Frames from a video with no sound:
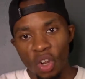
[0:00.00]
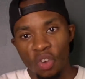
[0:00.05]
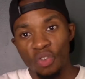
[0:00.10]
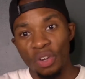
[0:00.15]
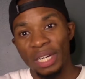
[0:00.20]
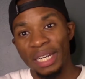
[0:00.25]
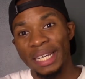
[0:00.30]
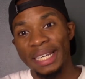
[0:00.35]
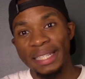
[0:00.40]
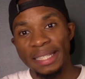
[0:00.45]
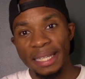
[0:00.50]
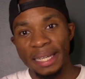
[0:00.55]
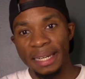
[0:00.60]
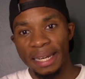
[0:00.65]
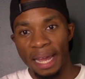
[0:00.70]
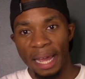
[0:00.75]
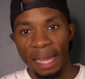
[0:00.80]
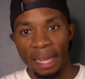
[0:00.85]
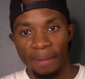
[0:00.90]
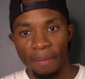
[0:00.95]
releasing
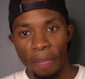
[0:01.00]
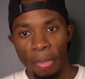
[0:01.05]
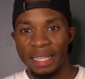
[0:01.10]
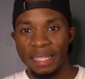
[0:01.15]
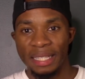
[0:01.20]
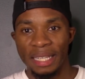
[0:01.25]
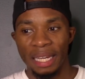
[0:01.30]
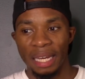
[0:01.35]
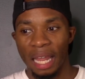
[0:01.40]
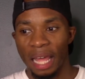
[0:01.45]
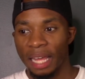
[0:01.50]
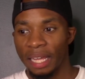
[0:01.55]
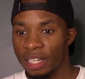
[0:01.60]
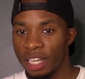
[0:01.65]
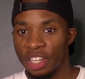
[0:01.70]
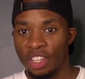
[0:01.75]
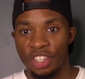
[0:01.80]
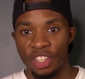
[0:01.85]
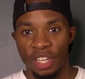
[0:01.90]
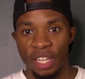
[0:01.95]
that into like the
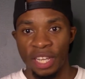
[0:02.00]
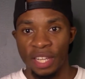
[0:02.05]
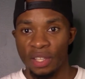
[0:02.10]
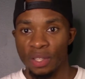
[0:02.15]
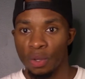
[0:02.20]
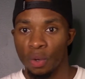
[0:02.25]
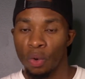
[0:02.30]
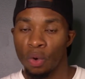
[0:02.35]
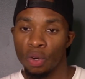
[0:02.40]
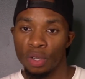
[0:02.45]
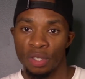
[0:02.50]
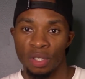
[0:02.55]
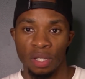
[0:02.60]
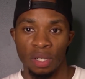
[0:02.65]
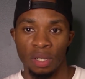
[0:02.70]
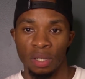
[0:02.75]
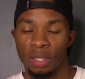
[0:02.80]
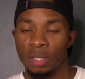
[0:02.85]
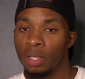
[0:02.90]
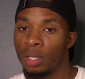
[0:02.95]
sheets or
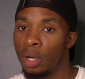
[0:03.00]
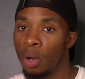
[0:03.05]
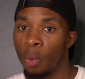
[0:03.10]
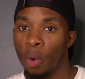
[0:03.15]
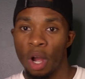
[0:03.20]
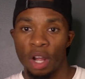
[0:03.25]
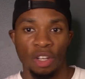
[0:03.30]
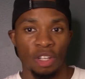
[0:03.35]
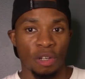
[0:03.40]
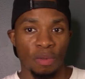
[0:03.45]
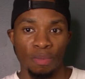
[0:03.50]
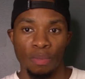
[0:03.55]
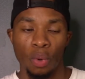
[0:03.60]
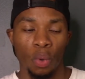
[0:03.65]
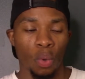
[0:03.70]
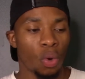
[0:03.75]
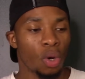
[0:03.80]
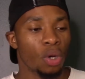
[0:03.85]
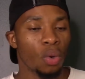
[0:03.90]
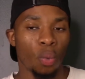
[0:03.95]
to watching
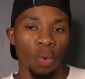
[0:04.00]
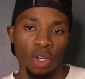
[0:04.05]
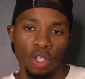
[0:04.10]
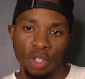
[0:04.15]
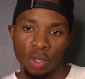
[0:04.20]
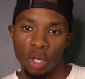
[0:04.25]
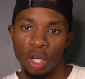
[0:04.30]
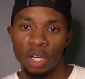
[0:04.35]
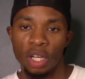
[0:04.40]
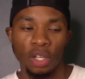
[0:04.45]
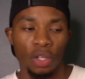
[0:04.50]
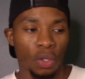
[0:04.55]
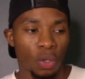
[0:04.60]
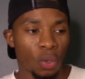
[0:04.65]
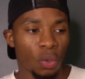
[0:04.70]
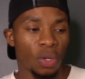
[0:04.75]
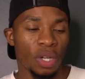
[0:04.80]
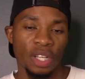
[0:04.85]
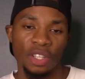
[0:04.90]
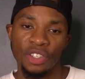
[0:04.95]
porn, what you're gonna
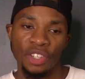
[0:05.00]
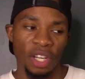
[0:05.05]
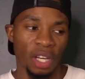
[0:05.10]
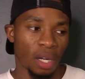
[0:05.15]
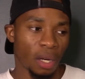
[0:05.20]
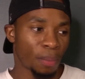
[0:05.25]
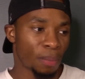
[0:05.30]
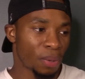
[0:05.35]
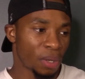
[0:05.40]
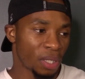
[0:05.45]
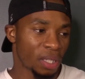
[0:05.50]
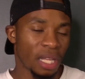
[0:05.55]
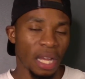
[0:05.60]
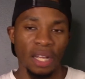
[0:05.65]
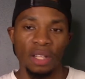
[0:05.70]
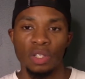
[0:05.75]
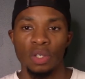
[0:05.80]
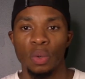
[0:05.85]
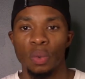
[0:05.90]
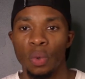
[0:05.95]
do is you're gonna put that
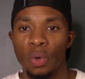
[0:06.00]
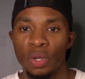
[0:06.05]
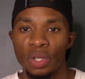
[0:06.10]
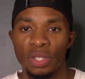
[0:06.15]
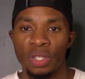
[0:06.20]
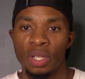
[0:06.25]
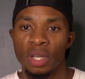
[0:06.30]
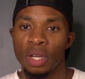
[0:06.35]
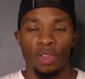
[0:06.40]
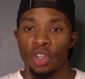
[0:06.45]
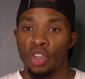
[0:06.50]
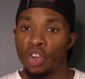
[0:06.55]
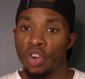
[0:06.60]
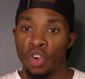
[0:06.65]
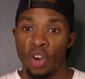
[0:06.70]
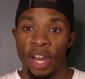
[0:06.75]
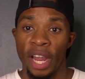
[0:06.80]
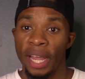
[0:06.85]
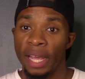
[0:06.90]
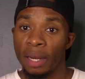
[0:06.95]
towards
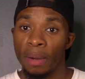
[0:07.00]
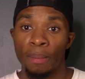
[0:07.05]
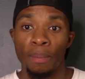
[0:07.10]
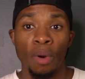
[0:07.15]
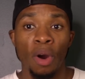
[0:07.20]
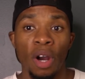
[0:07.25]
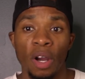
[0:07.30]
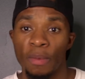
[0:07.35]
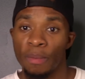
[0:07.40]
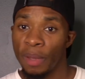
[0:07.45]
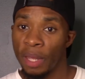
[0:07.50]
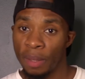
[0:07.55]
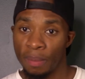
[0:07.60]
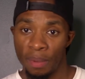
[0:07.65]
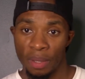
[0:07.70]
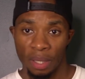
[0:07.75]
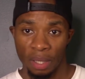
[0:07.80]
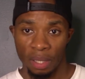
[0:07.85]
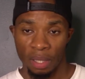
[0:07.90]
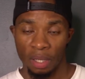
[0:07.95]
creating a book
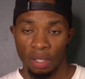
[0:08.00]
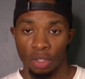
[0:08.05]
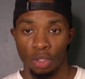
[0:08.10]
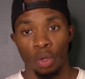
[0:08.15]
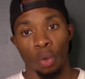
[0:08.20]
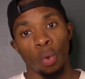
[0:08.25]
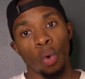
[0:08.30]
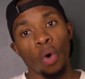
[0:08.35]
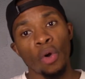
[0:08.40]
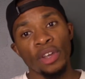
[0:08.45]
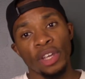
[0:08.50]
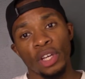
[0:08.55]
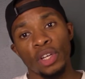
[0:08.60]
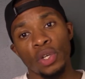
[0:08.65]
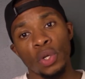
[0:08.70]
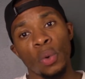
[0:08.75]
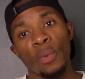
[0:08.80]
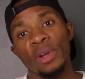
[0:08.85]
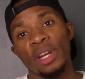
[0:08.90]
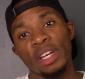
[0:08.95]
maybe. So all you're
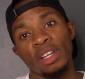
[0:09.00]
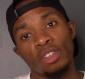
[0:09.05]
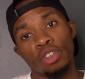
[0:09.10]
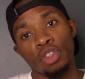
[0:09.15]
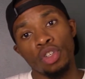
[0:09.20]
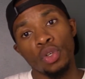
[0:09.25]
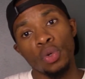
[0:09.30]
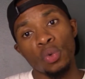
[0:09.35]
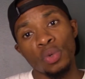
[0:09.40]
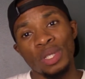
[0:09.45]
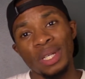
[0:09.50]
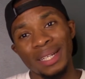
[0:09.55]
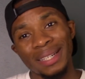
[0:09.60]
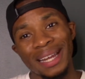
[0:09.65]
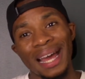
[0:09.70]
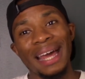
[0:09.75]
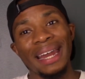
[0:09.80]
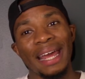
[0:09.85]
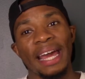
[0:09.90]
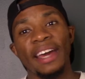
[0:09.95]
doing is using
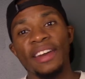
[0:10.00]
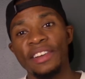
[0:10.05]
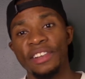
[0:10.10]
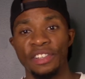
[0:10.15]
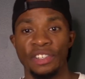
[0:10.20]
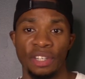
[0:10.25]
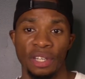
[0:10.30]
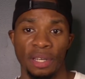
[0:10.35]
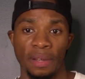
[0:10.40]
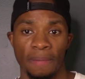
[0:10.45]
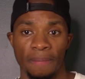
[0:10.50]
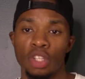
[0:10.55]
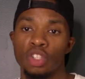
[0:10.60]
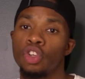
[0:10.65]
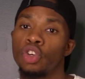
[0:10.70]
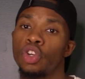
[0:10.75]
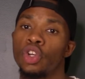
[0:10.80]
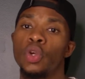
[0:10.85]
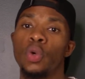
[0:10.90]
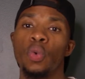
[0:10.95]
that energy
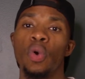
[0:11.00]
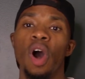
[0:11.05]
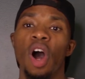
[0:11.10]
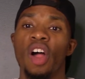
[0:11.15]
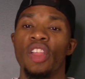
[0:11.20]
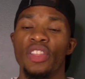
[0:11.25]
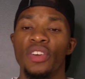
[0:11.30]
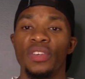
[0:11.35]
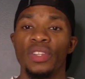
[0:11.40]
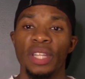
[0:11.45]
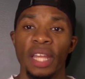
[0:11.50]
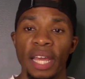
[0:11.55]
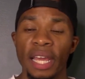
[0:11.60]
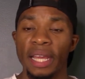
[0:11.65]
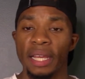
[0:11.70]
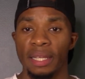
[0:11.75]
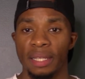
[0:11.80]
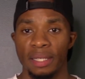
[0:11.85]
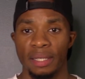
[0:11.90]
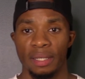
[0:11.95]
to do other
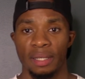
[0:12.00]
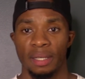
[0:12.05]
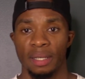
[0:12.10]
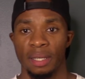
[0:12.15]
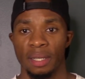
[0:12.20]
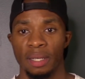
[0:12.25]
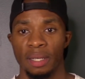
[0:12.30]
things,